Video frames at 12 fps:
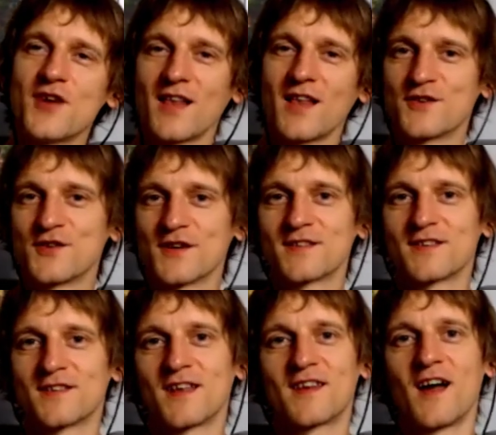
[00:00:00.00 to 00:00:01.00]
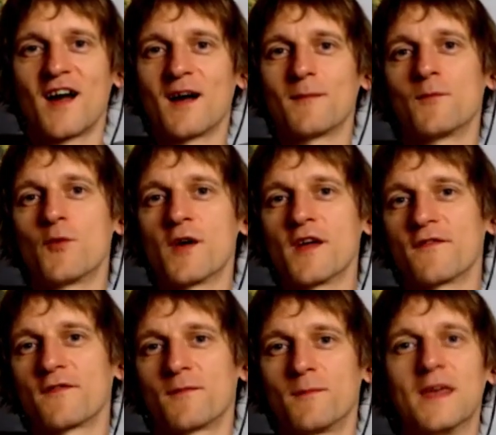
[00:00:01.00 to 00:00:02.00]
challenges that come
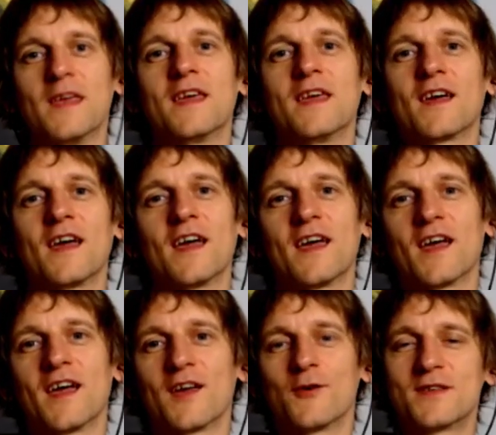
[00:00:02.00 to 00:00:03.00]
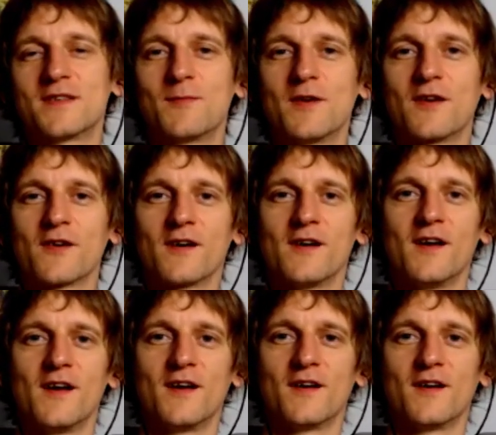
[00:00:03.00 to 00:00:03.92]
with being a good speaker.